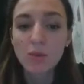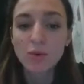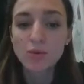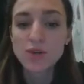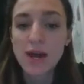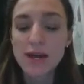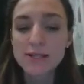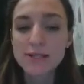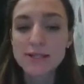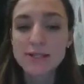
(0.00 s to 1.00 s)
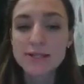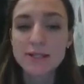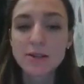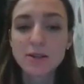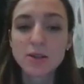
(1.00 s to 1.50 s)
prosthetics
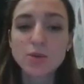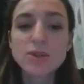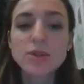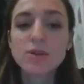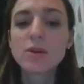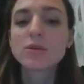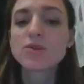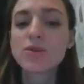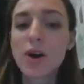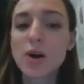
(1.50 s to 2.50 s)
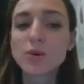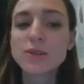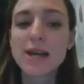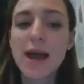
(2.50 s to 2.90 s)
using gold crowns